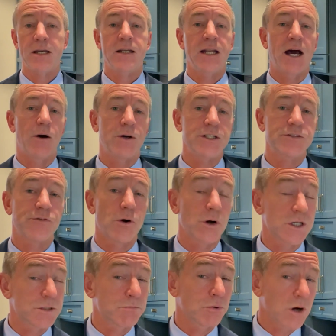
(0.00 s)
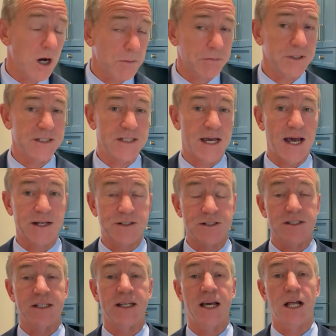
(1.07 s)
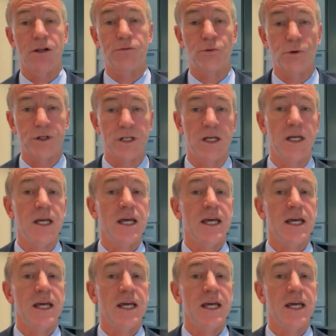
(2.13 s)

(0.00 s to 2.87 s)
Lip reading: Now, as far as property taxes in California,